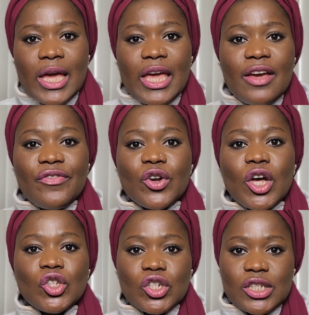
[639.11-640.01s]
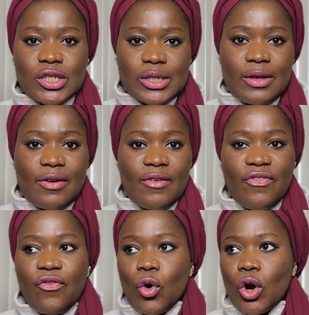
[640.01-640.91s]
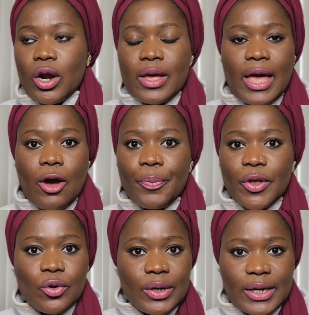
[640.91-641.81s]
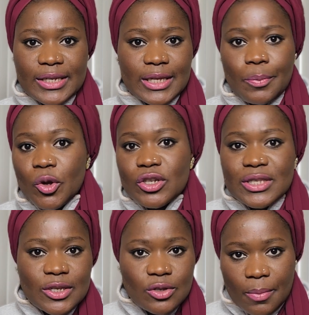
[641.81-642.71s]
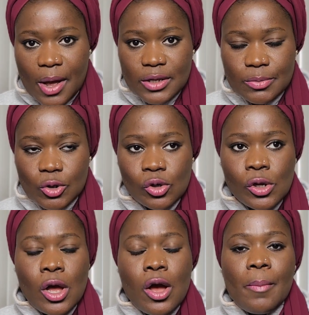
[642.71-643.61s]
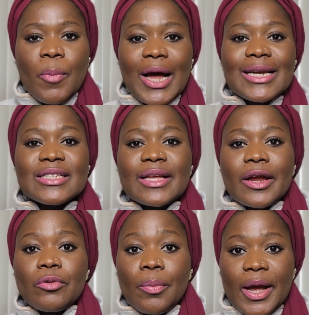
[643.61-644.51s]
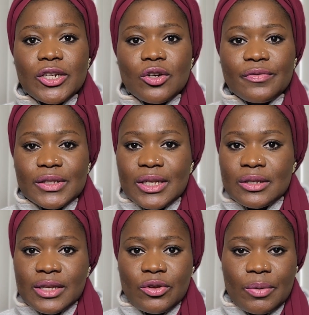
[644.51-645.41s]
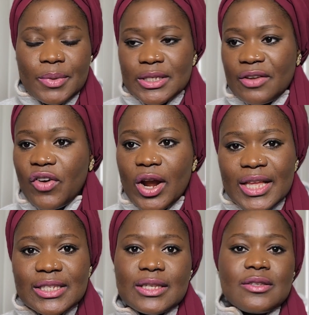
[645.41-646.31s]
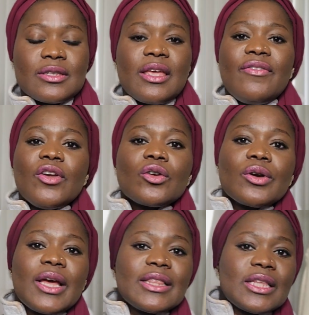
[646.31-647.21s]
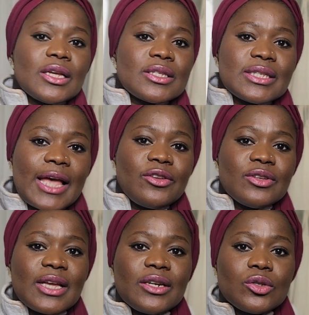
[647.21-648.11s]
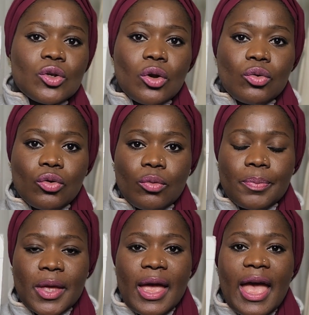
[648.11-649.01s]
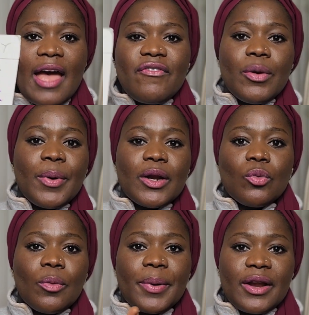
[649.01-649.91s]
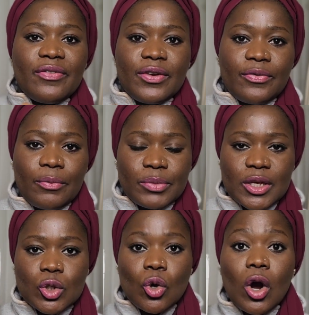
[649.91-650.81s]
If not just for helping you in the exam, because that's not possible, but at least they can remind you of the things that you're missing. For instance, if you create this and you send it to your group, everybody will benefit from this.